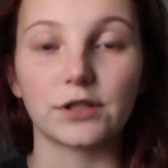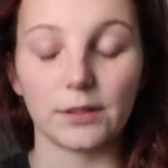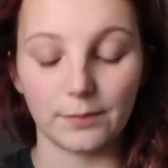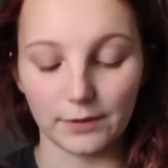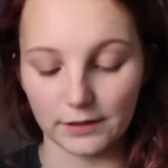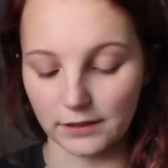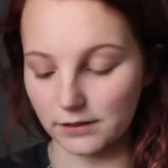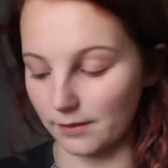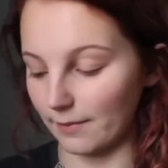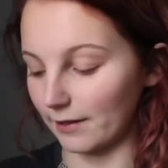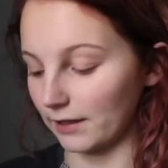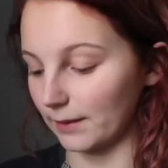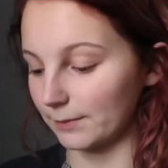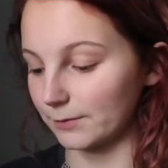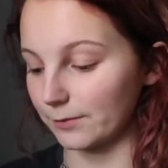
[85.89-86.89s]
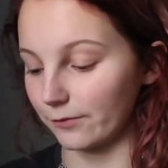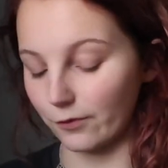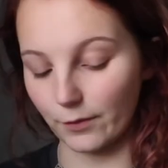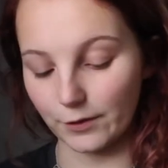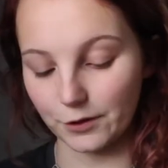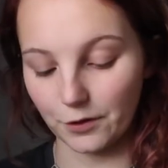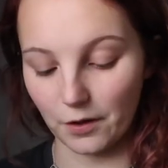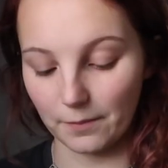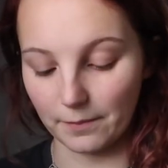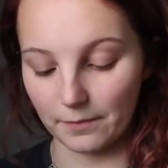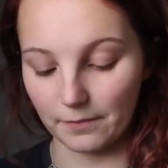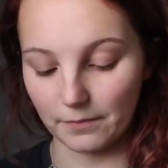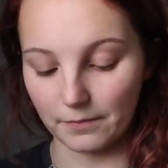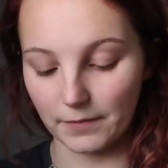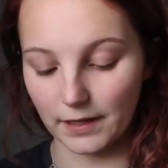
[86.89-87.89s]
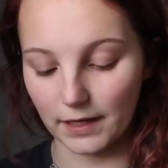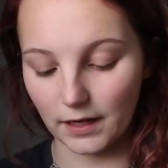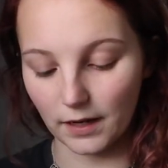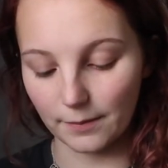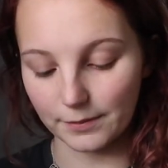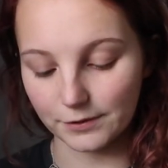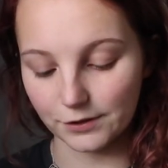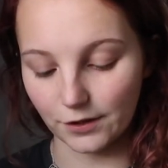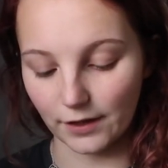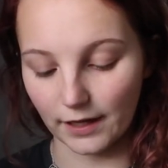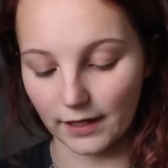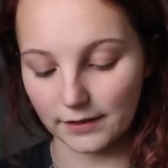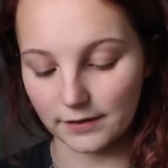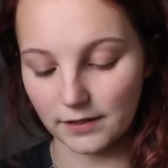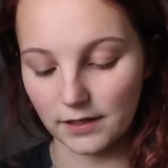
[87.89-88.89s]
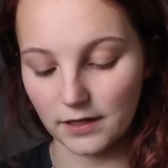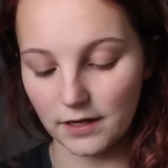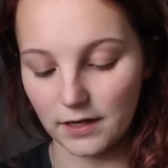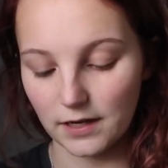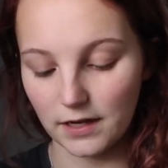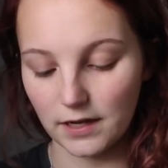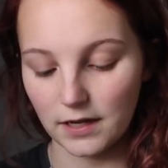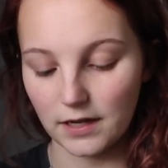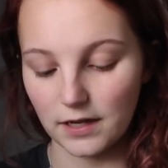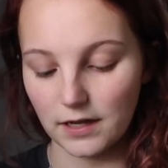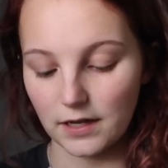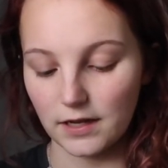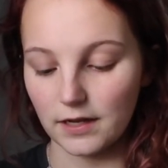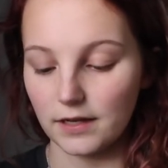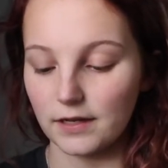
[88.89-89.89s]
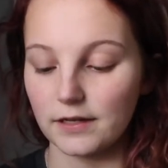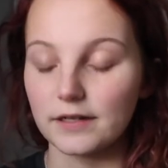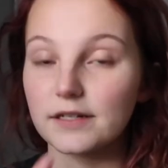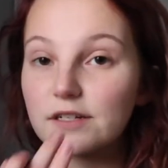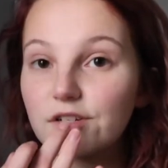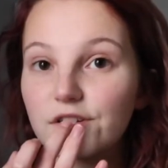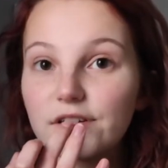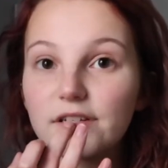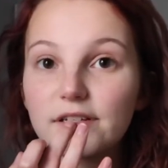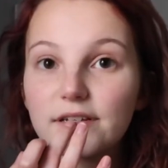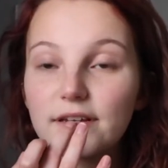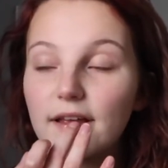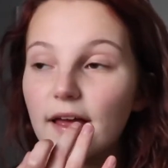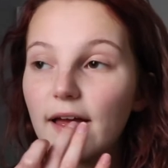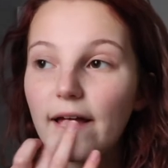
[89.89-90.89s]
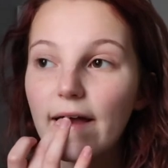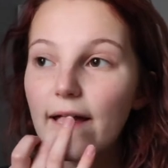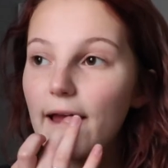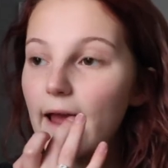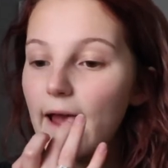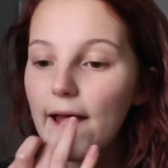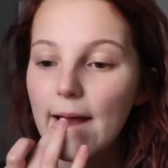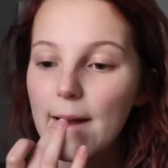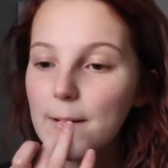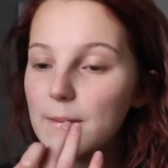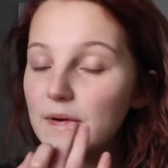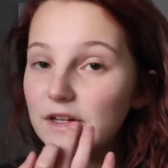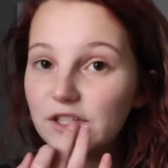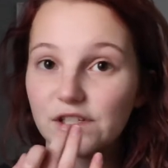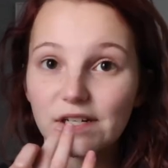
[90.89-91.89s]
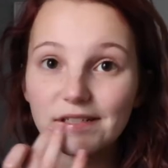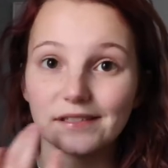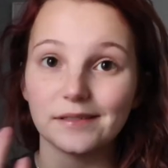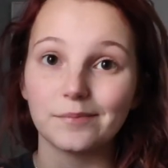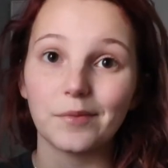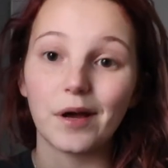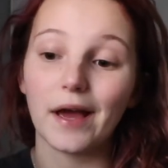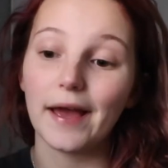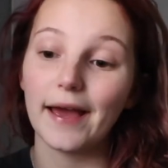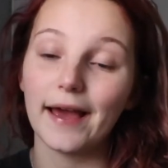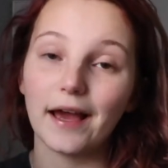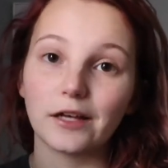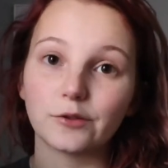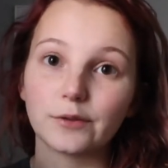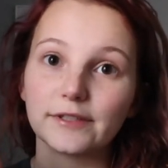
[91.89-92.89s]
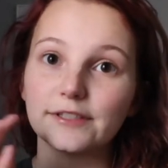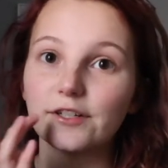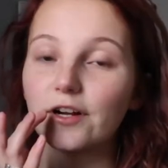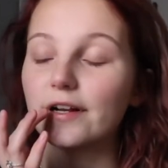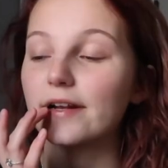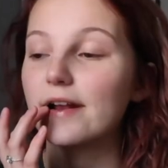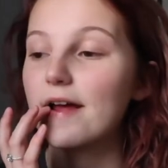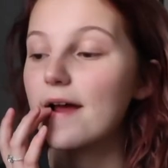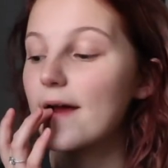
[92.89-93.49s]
just going to put this on my lips before we do our makeup so that it can just moisturize them as we get started.